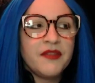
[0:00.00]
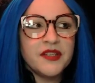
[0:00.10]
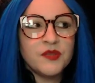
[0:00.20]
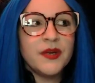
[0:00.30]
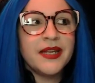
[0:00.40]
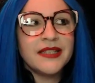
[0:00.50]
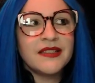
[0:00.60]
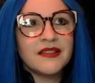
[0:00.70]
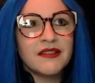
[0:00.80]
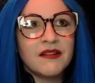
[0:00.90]
This one
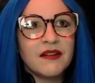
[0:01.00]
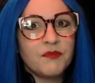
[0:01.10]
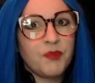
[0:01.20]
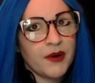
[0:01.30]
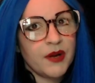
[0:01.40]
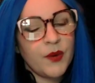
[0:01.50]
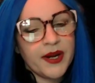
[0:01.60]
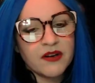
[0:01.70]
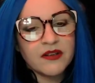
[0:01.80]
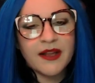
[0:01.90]
gets pretty
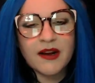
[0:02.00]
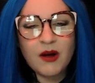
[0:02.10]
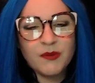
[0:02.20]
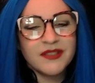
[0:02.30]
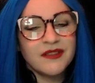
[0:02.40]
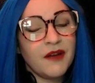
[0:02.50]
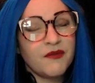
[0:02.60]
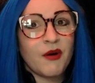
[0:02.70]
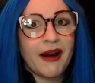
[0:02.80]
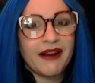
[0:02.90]
weird, like almost
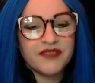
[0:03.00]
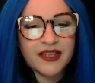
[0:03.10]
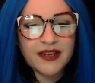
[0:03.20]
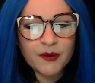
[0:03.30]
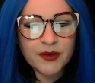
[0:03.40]
Lovecraftian,